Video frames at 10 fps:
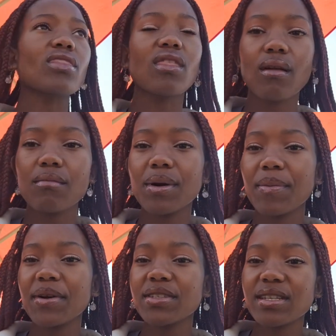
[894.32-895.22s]
My
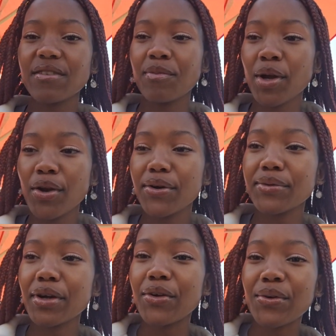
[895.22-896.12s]
parents left me
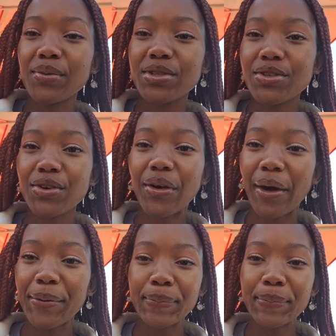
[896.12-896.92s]
alone. I don't know what to do now.